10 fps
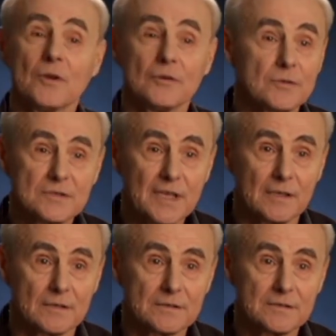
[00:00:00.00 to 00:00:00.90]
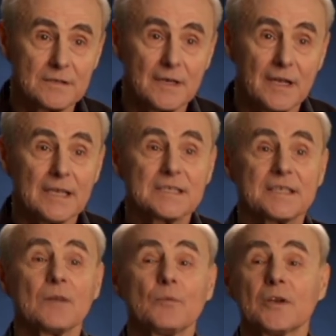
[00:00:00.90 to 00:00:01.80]
we don't use needles.
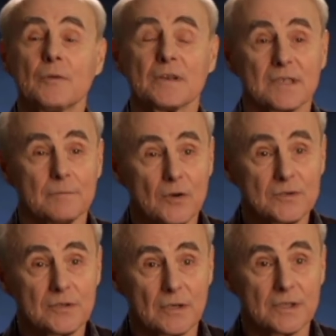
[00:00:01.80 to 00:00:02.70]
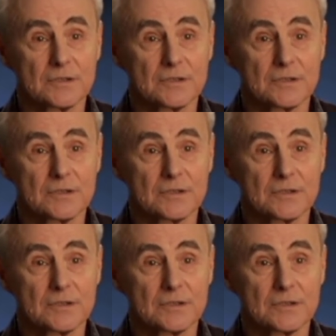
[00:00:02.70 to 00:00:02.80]
Instead, we address emotional